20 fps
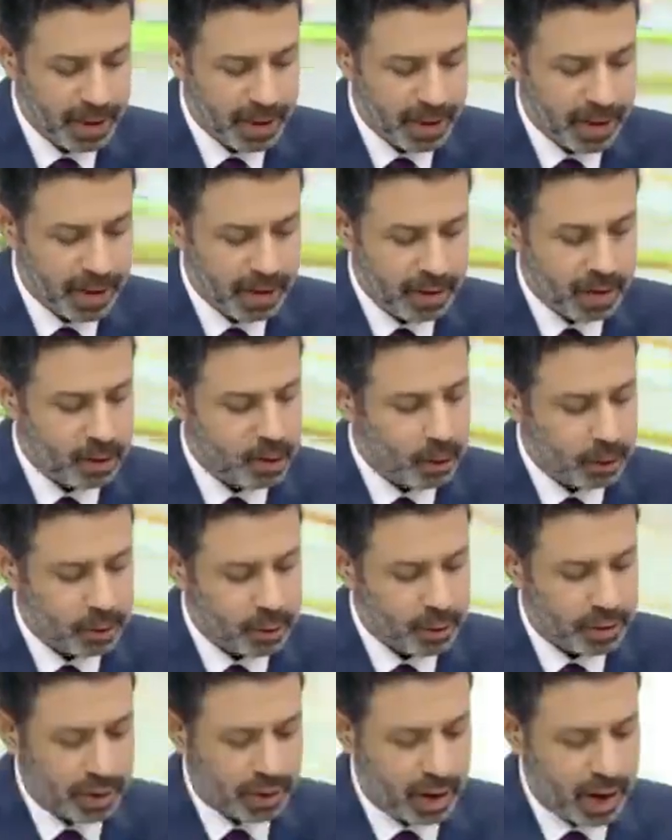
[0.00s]
There's
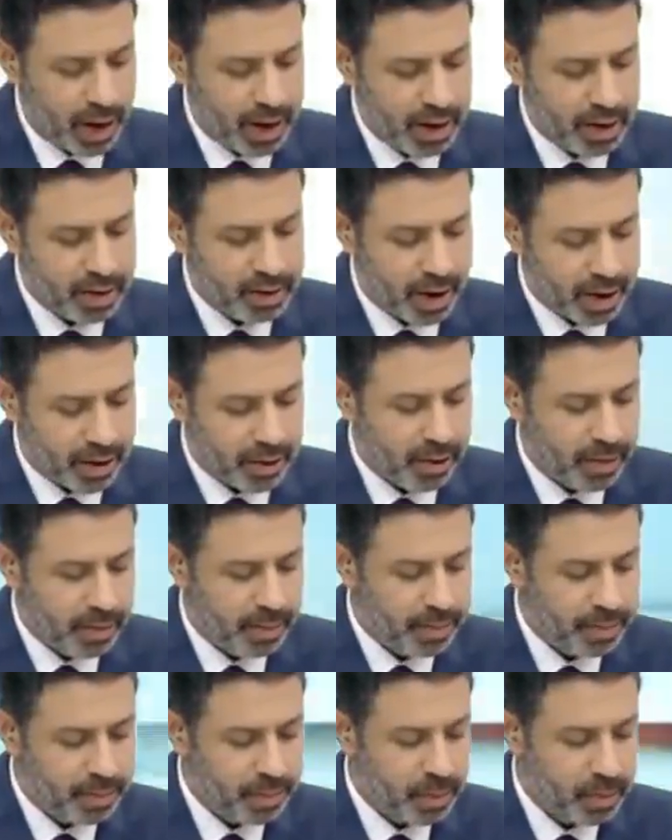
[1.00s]
also declining
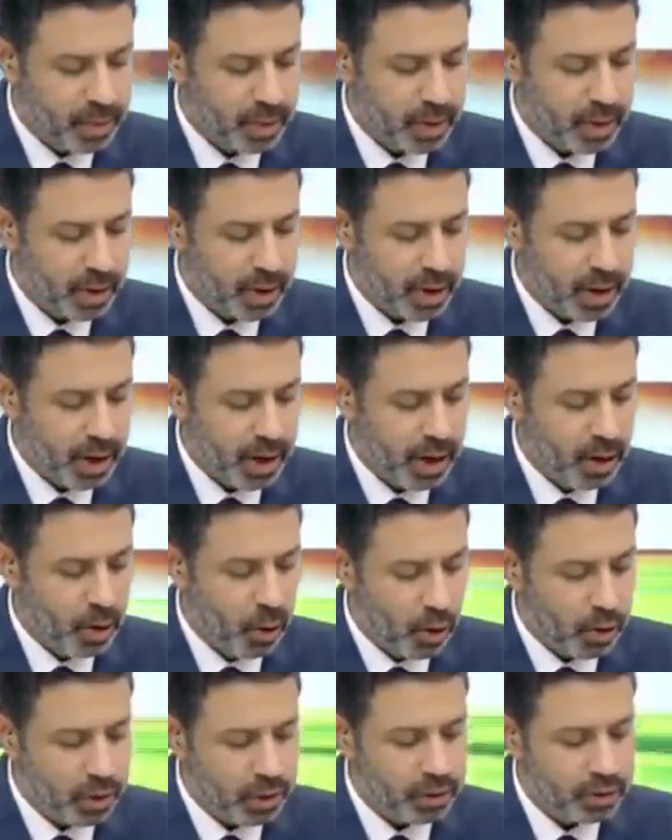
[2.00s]
decorum. In
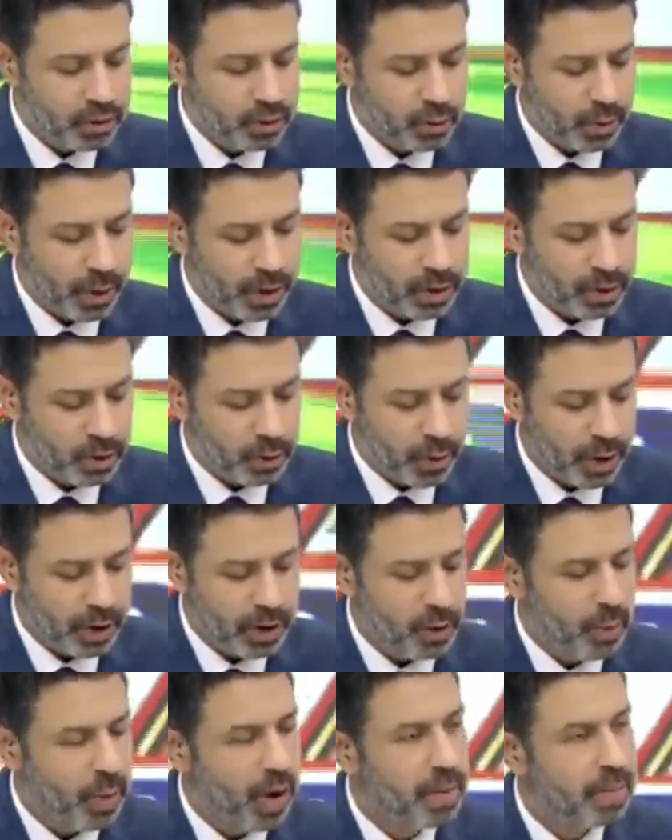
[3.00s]
August
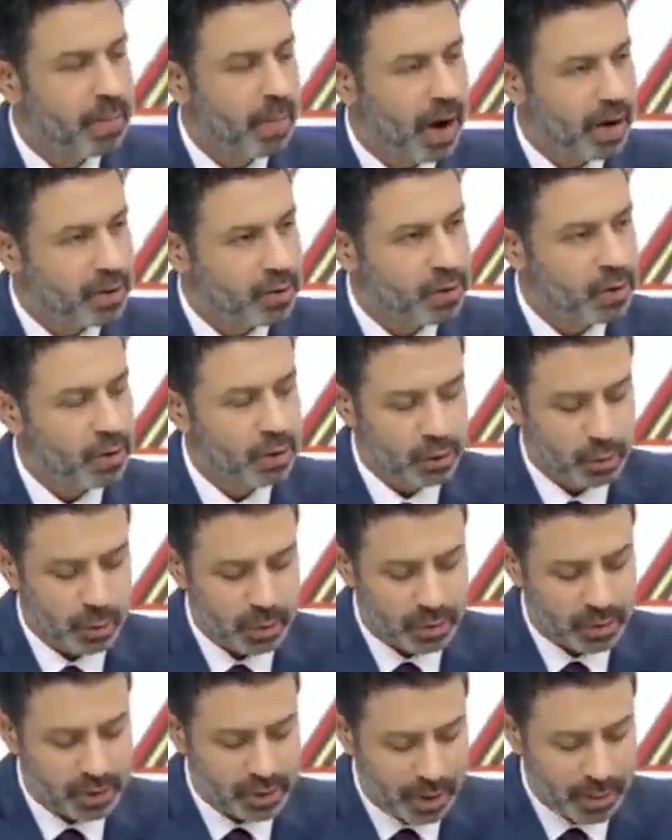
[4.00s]
2021, marshals
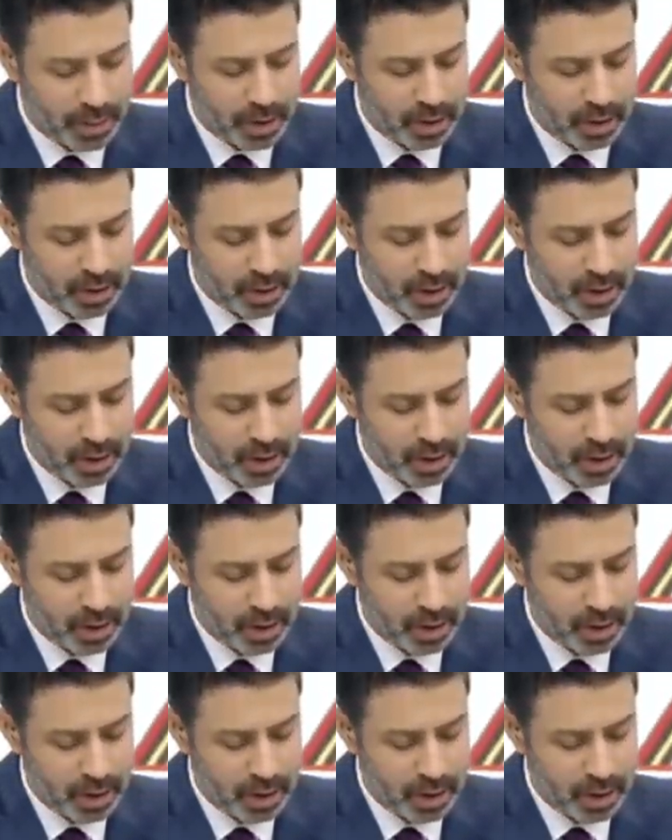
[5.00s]
were summoned